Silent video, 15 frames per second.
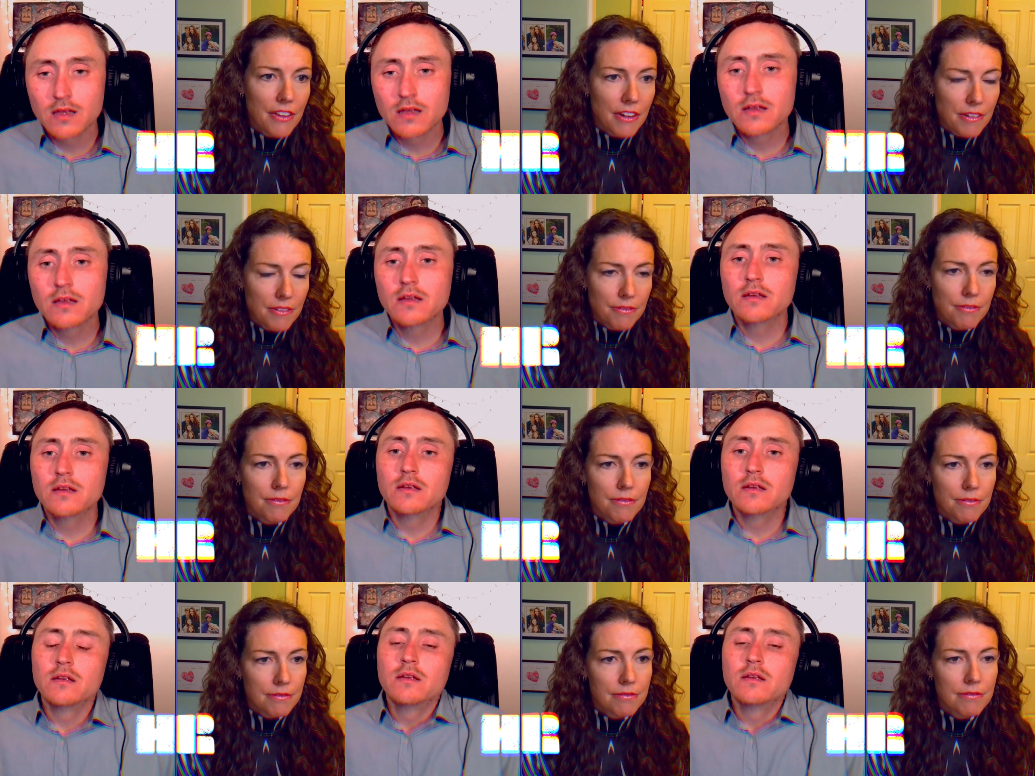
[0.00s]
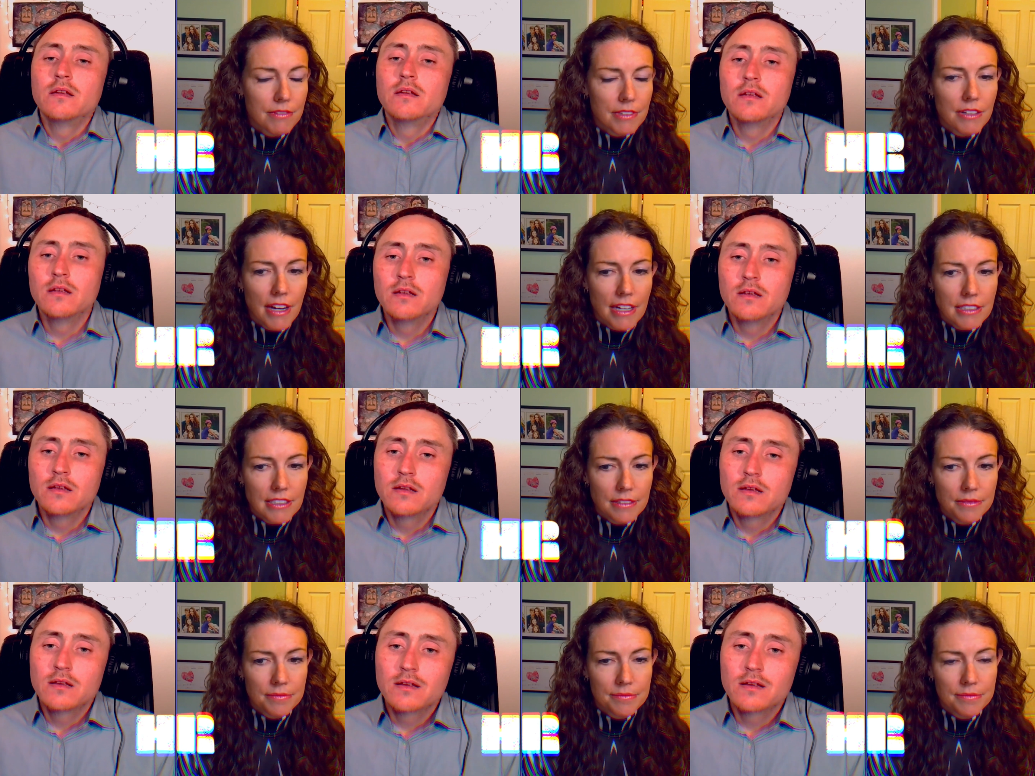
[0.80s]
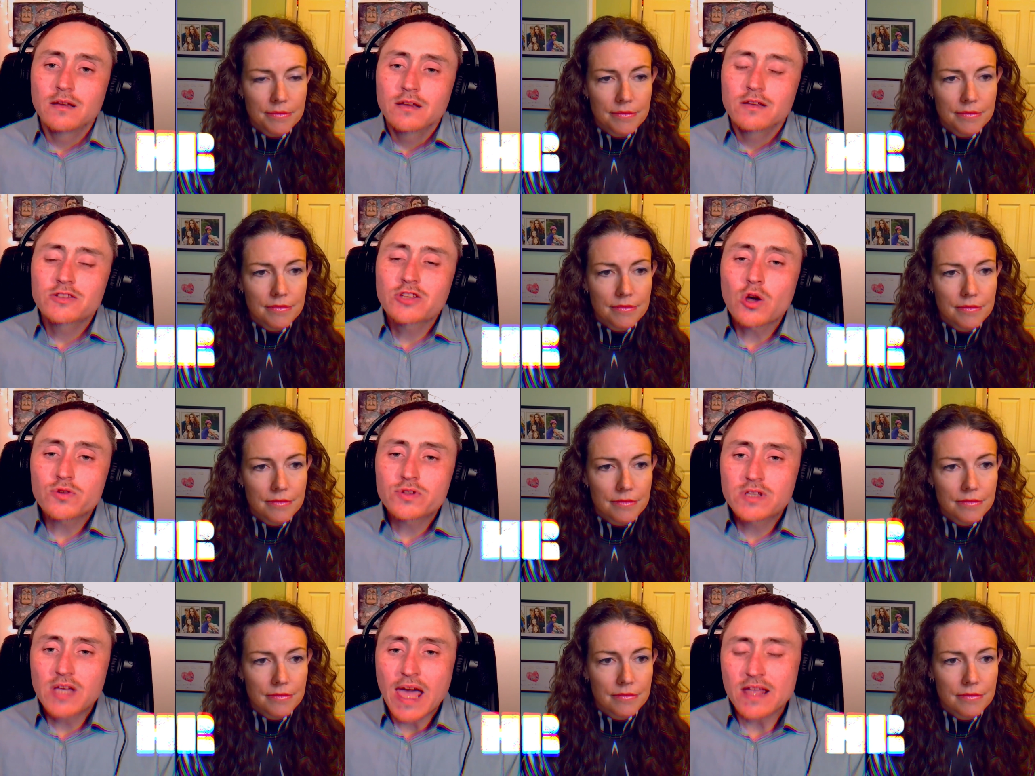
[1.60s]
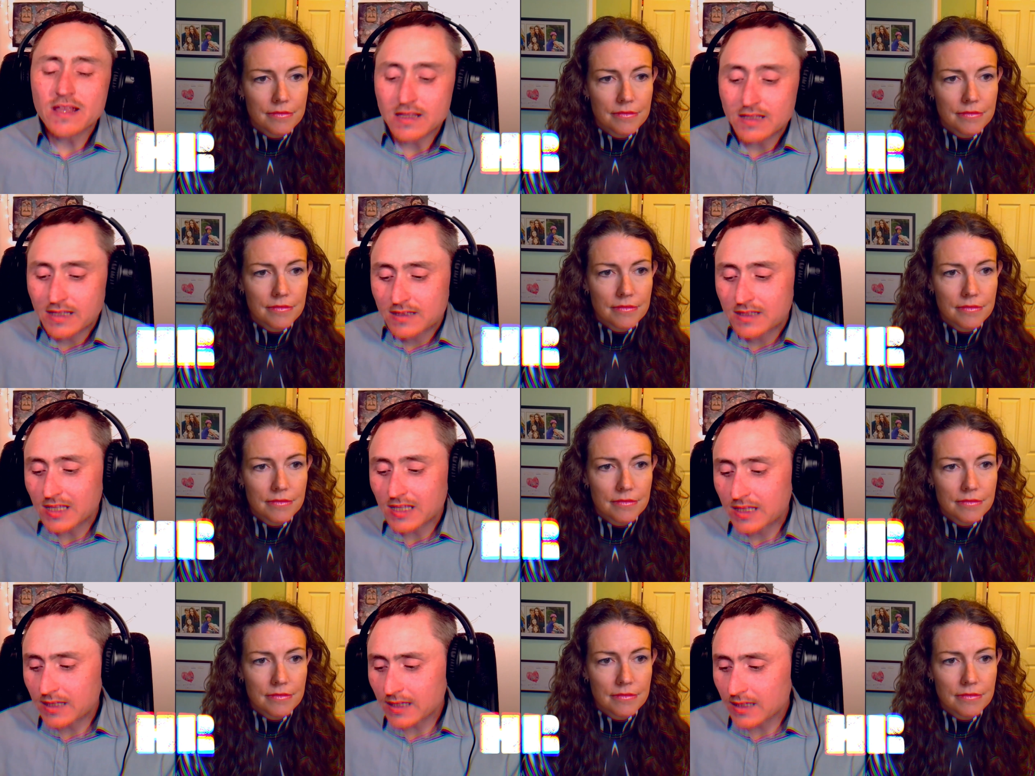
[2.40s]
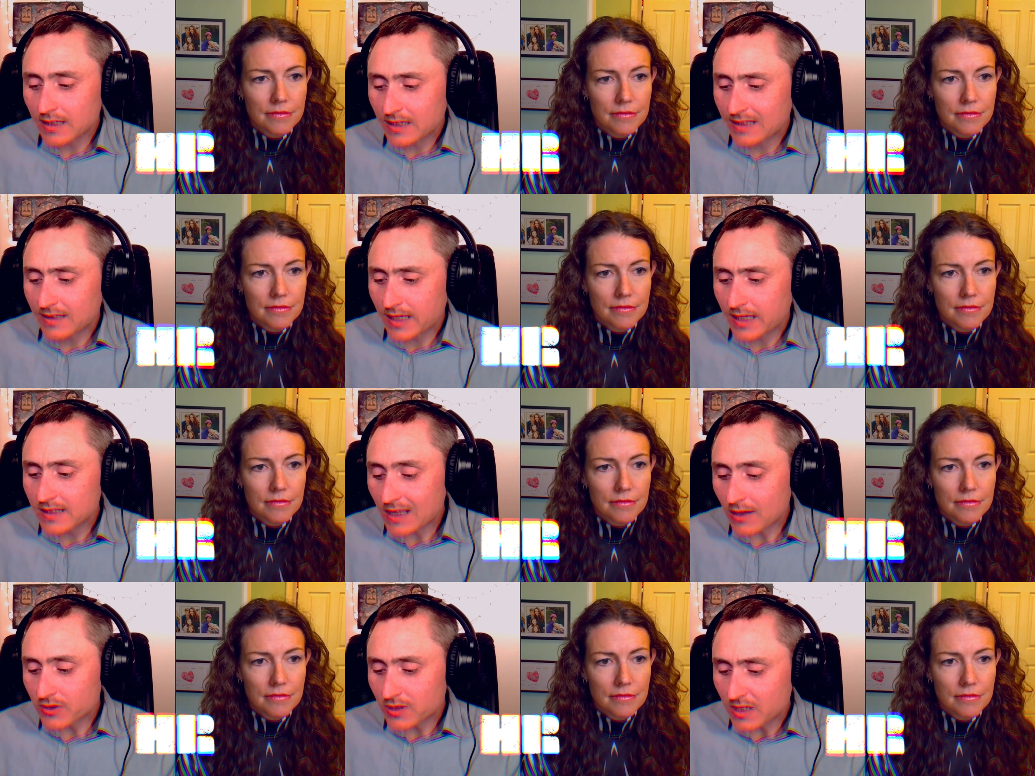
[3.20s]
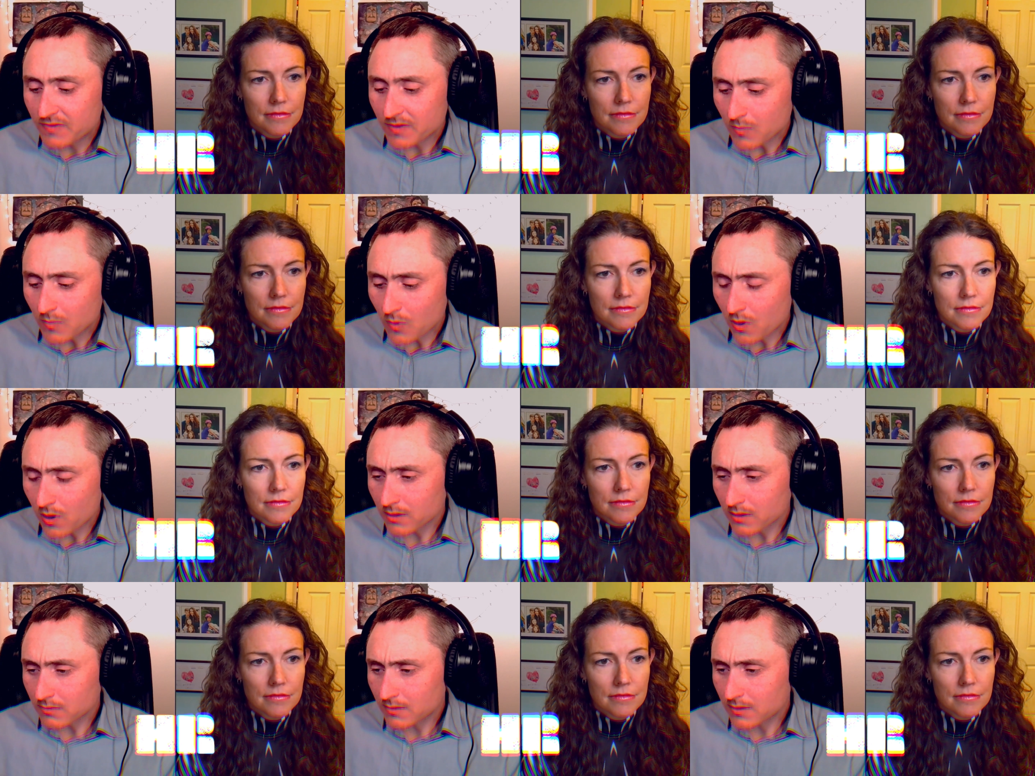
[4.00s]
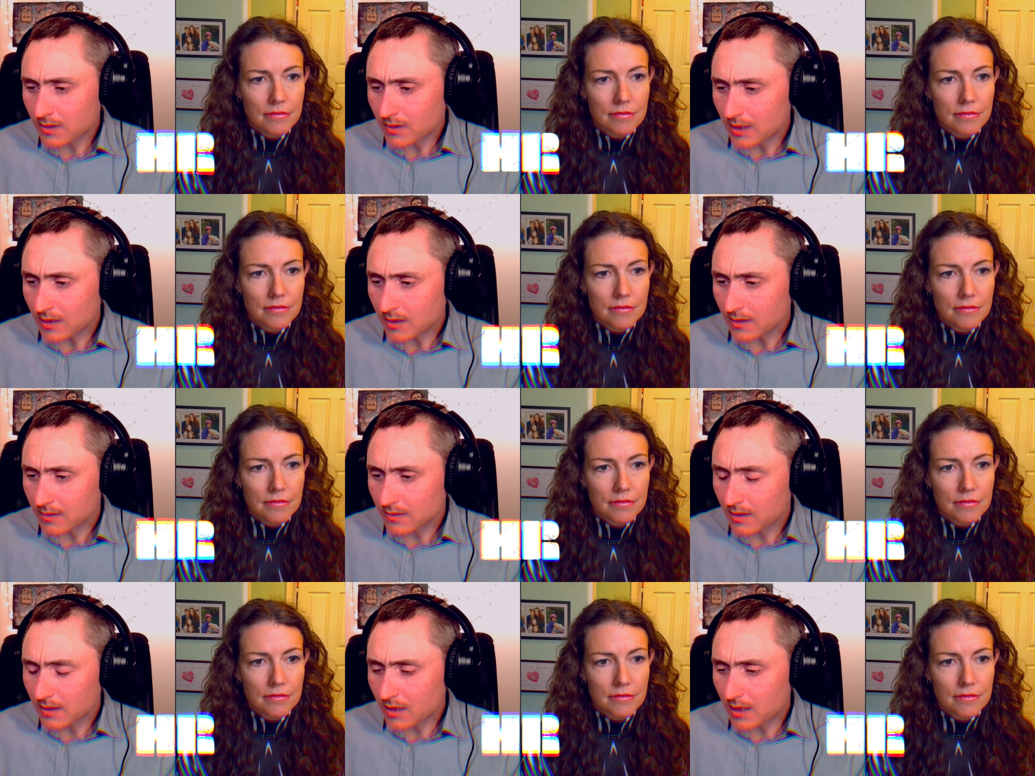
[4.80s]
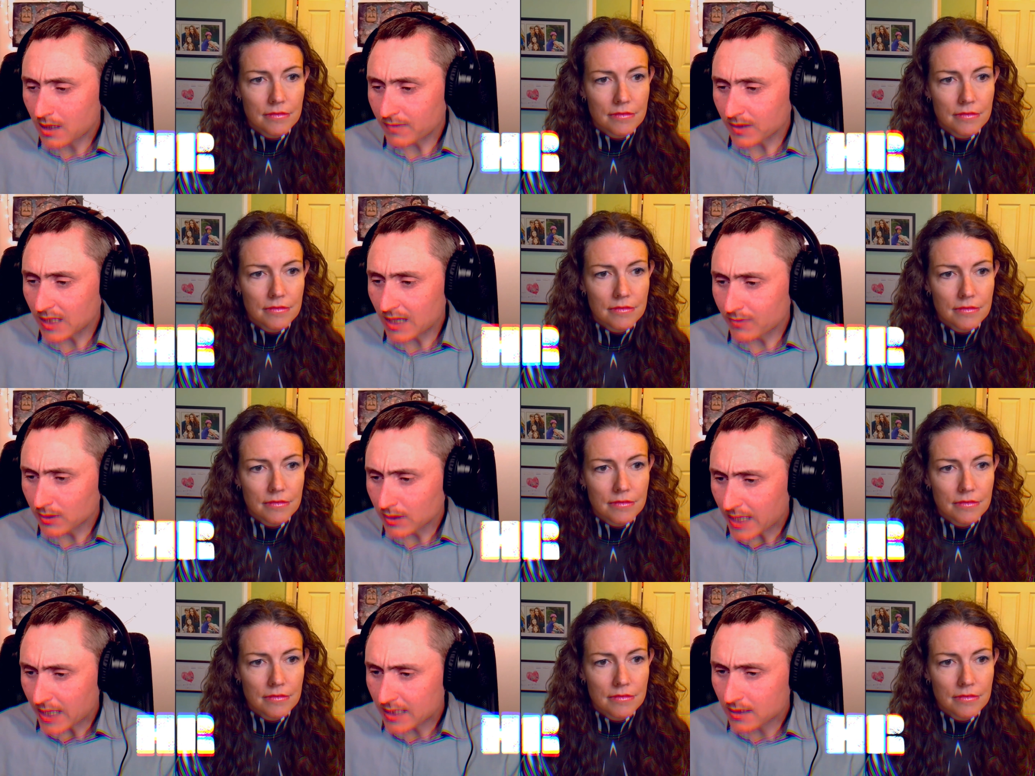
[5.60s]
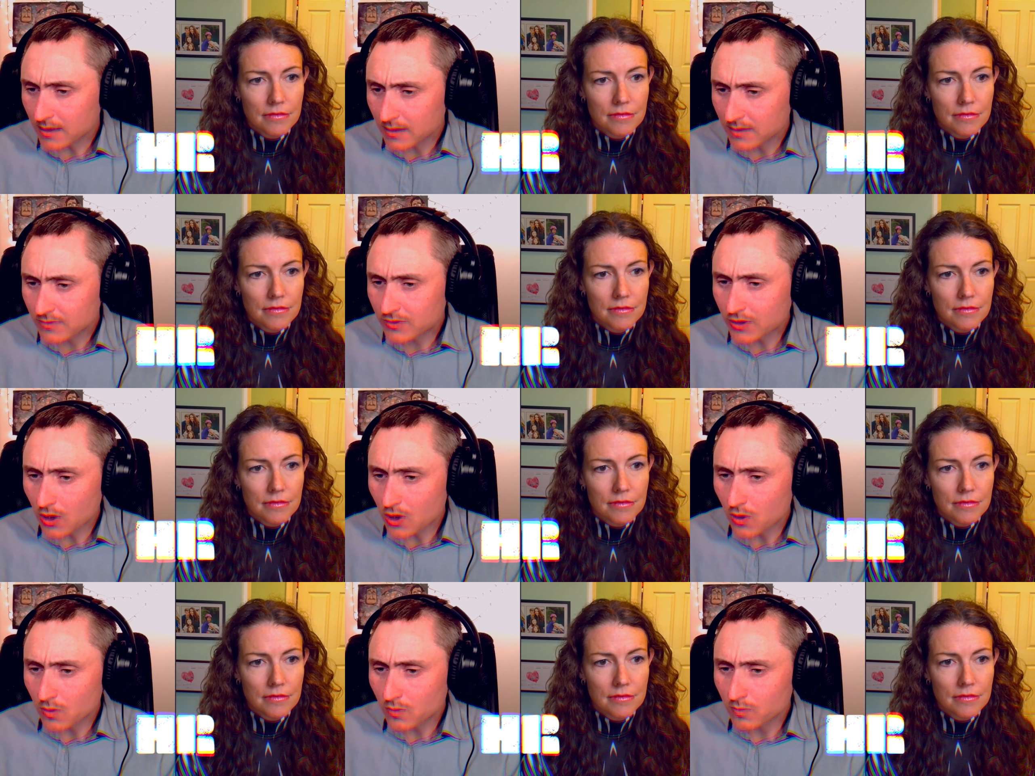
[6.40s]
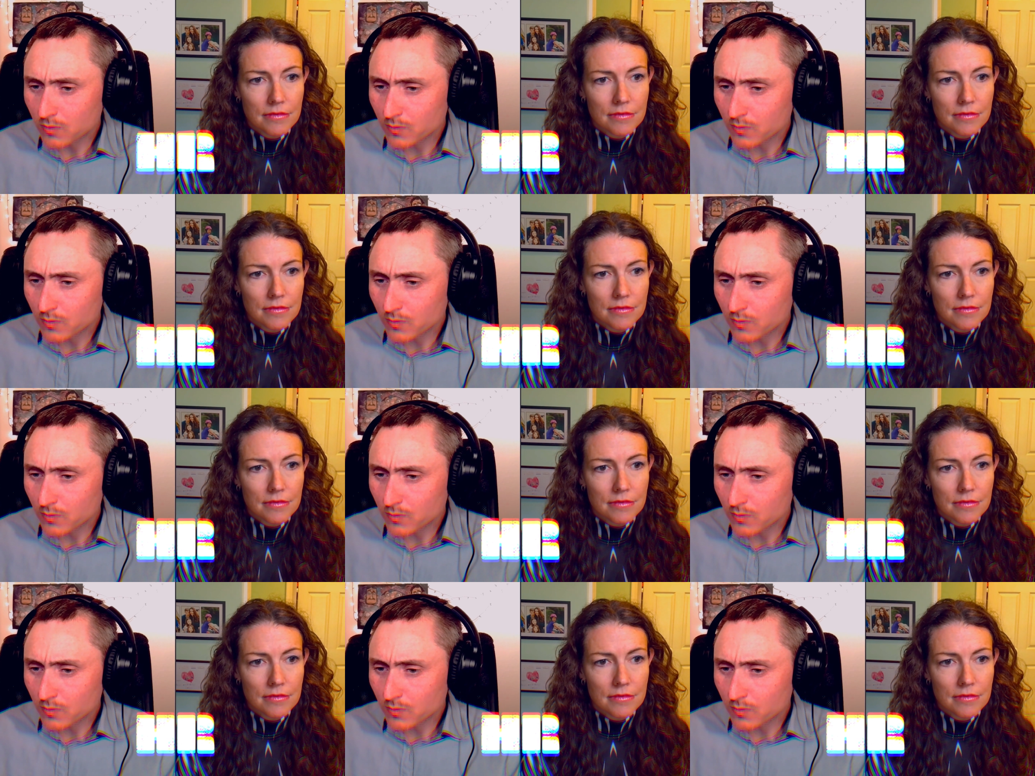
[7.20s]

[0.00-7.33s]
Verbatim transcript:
Speaker 1: how they're interacting.
Speaker 2: So to, and then to get, get it down to even more uh, of a level, like so,